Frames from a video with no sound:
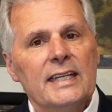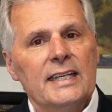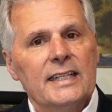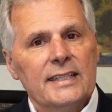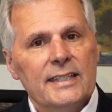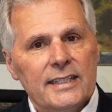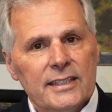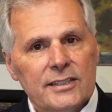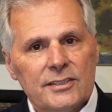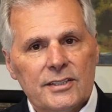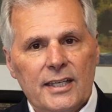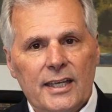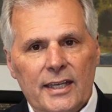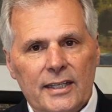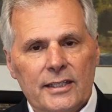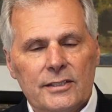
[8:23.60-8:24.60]
In this
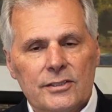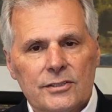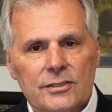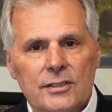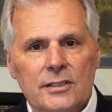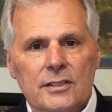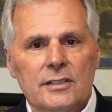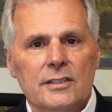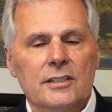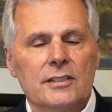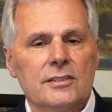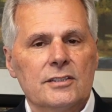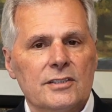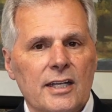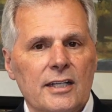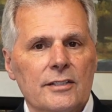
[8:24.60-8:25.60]
case, the
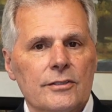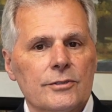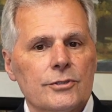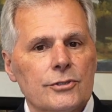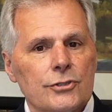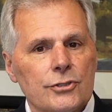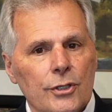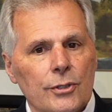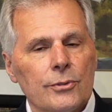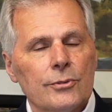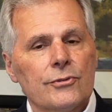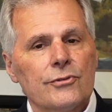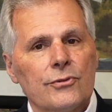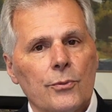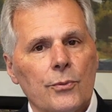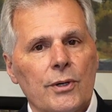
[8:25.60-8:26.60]
sellers
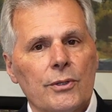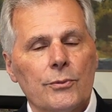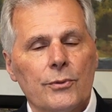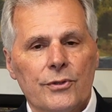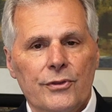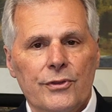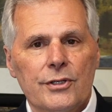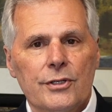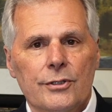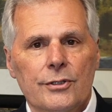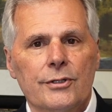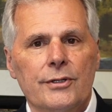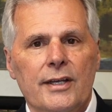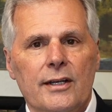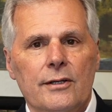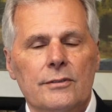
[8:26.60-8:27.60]
chose the one with the
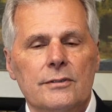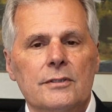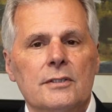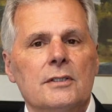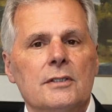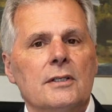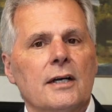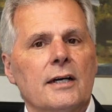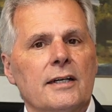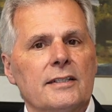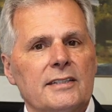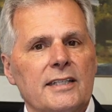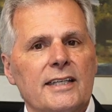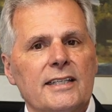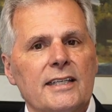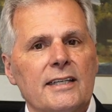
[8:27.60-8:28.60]
earnout, uh,
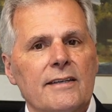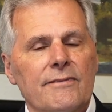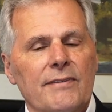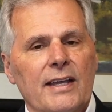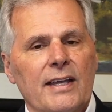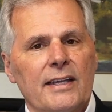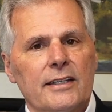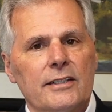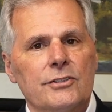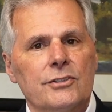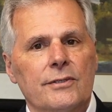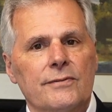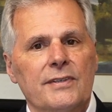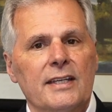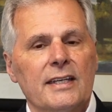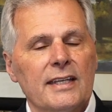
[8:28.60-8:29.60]
taking advantage
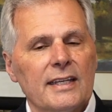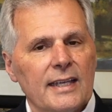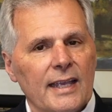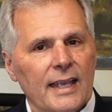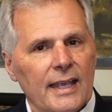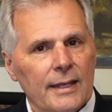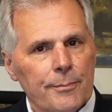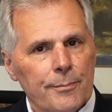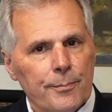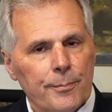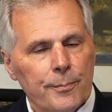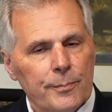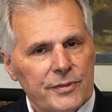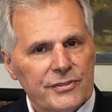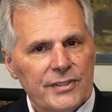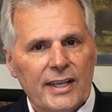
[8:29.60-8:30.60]
of getting a
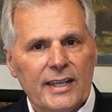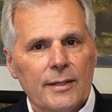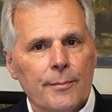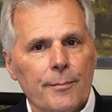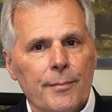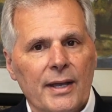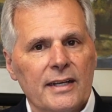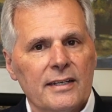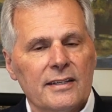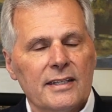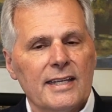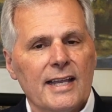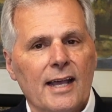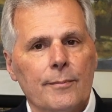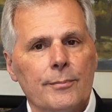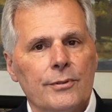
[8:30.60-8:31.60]
second bite of
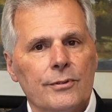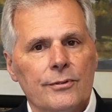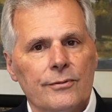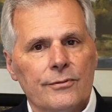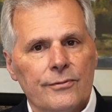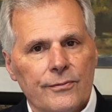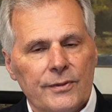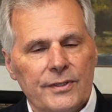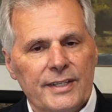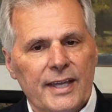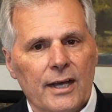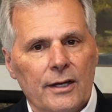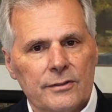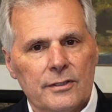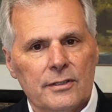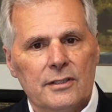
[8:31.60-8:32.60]
the apple
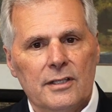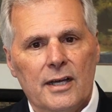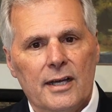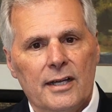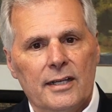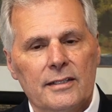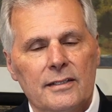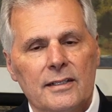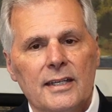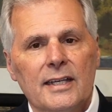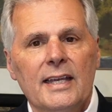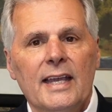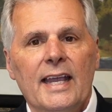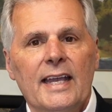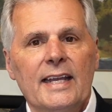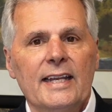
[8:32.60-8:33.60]
down the line.
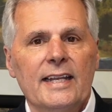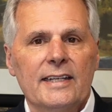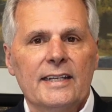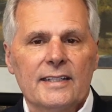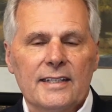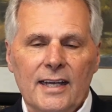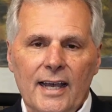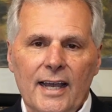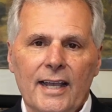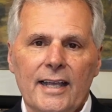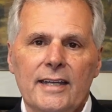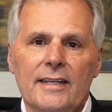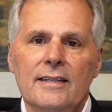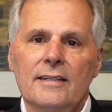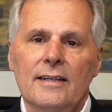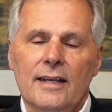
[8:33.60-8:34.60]
And it
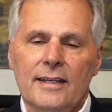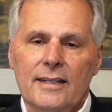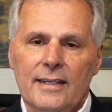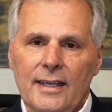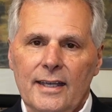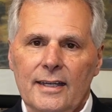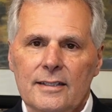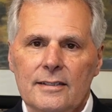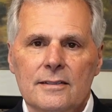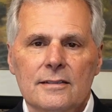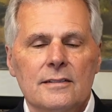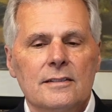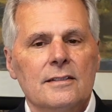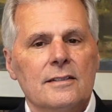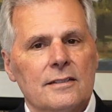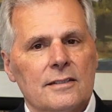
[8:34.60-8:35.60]
tied, again,
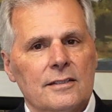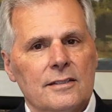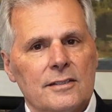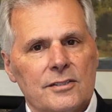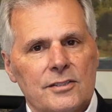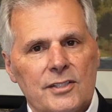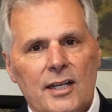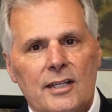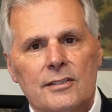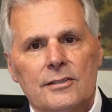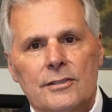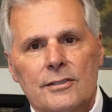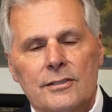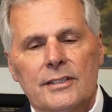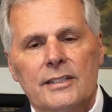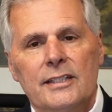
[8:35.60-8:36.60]
the
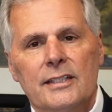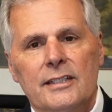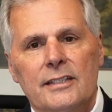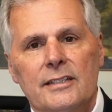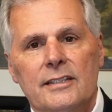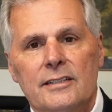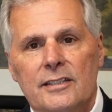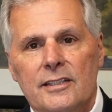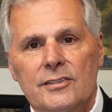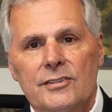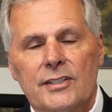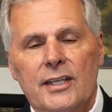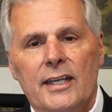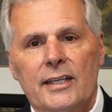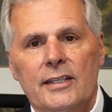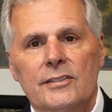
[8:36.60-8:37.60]
seller in, in this
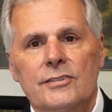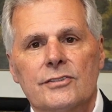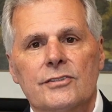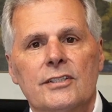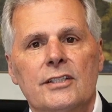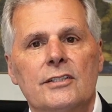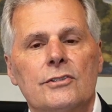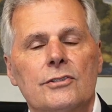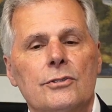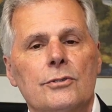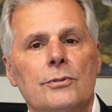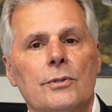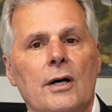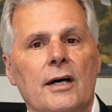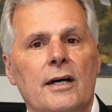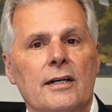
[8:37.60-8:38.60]
case,
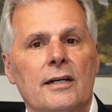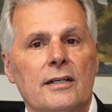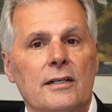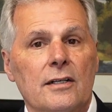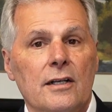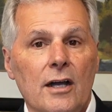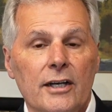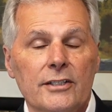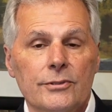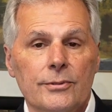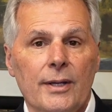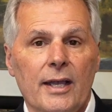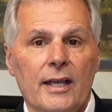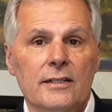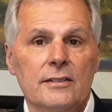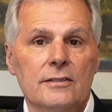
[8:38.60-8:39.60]
into a
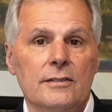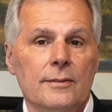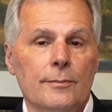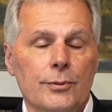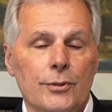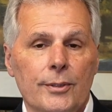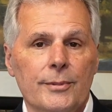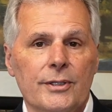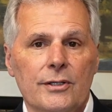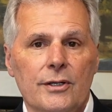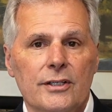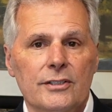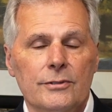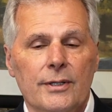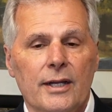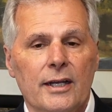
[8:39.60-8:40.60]
contract, employment
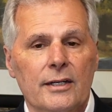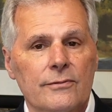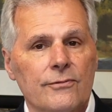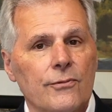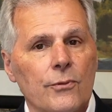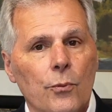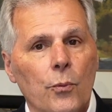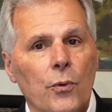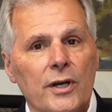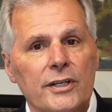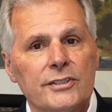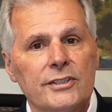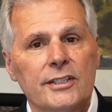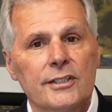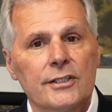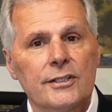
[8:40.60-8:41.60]
contract for one
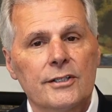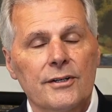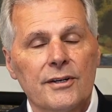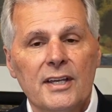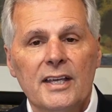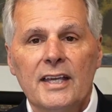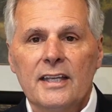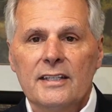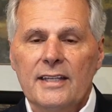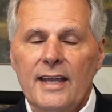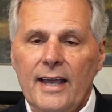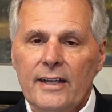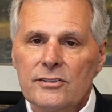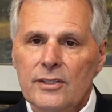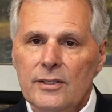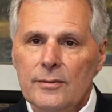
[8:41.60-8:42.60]
year to
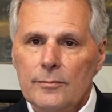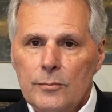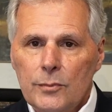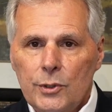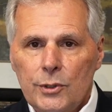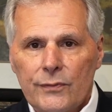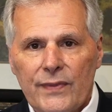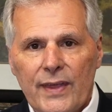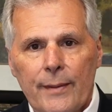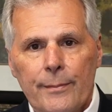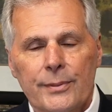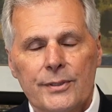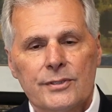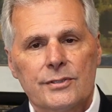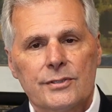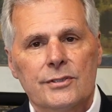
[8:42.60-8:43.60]
actually move that
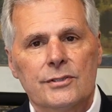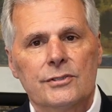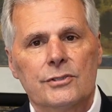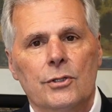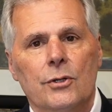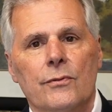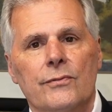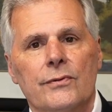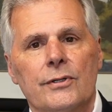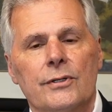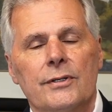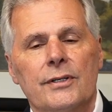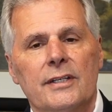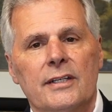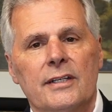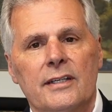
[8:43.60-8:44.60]
business
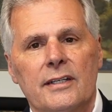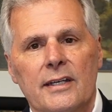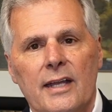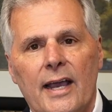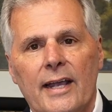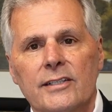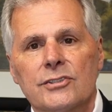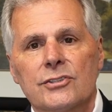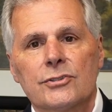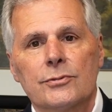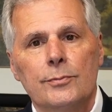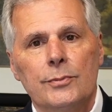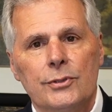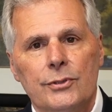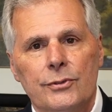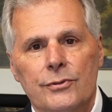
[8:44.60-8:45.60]
over in a nice,
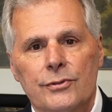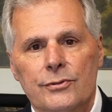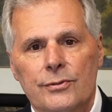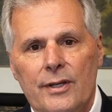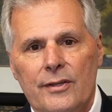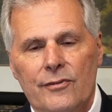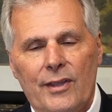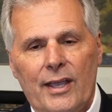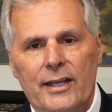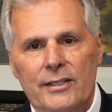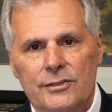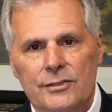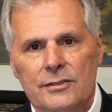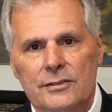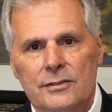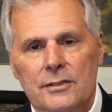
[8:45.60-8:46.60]
smooth
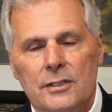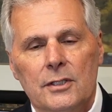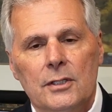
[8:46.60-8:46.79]
transaction.